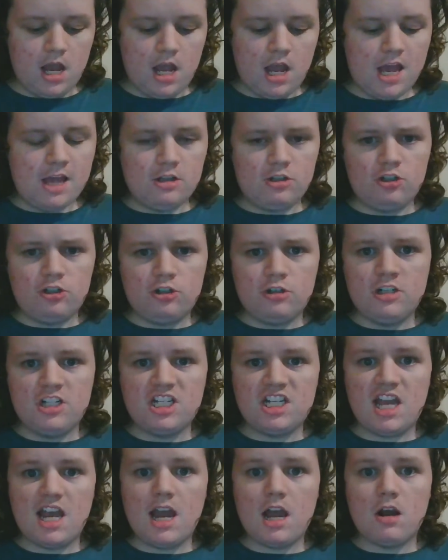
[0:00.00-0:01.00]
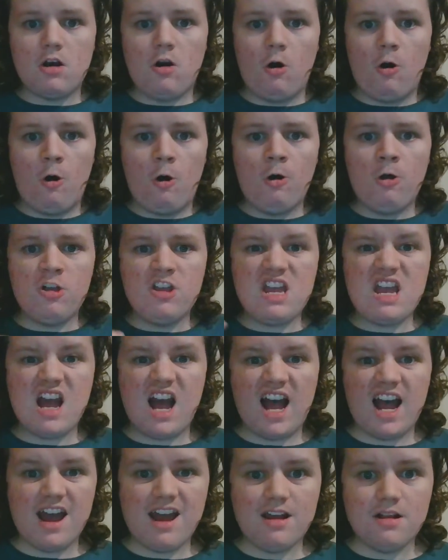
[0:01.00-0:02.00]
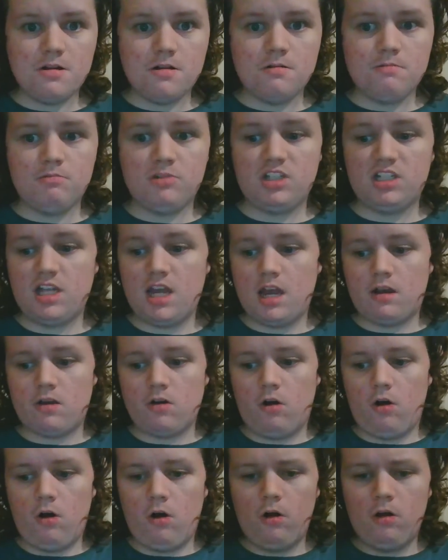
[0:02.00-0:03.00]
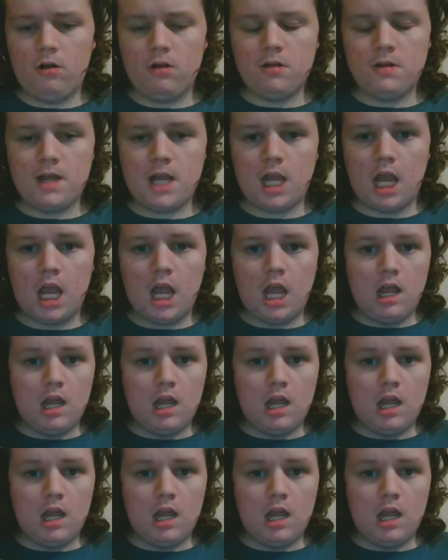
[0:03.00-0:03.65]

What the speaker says: It should take all the items, take all the